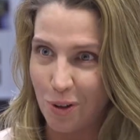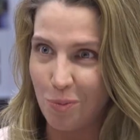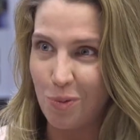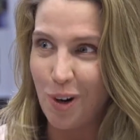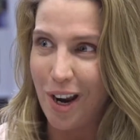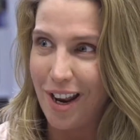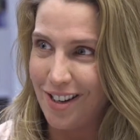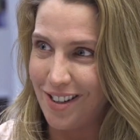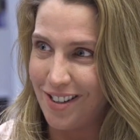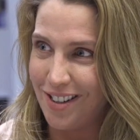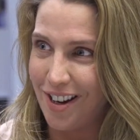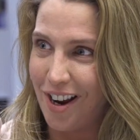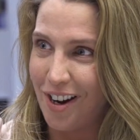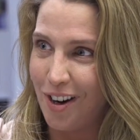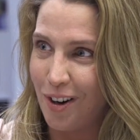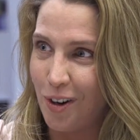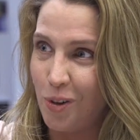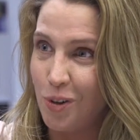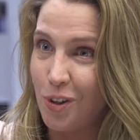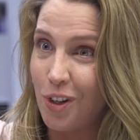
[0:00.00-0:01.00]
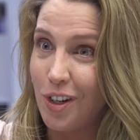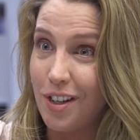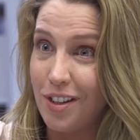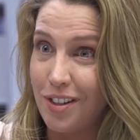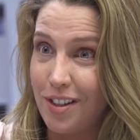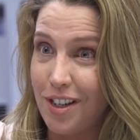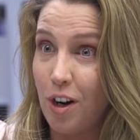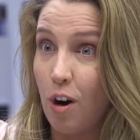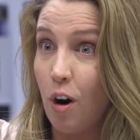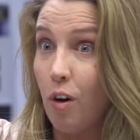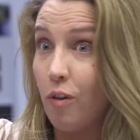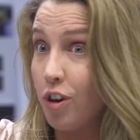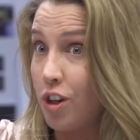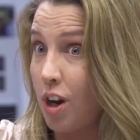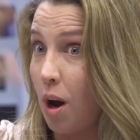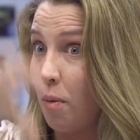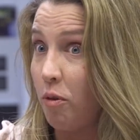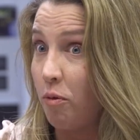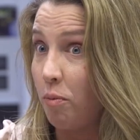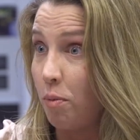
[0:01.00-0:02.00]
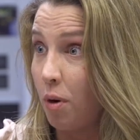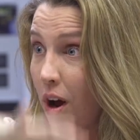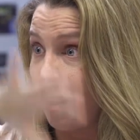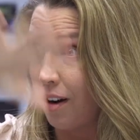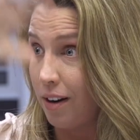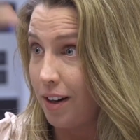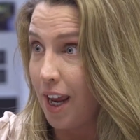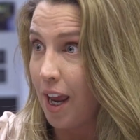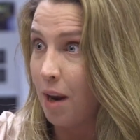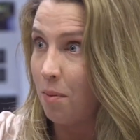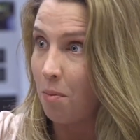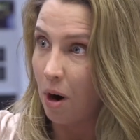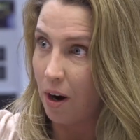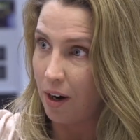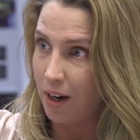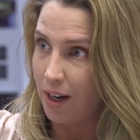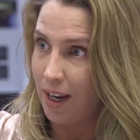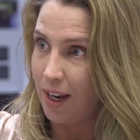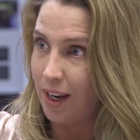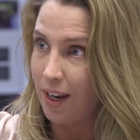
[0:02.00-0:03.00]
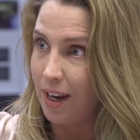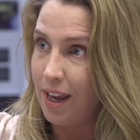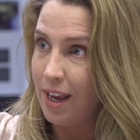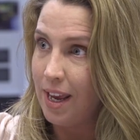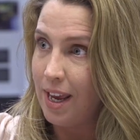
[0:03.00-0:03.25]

brand designer who's going to sit over top of product and marketing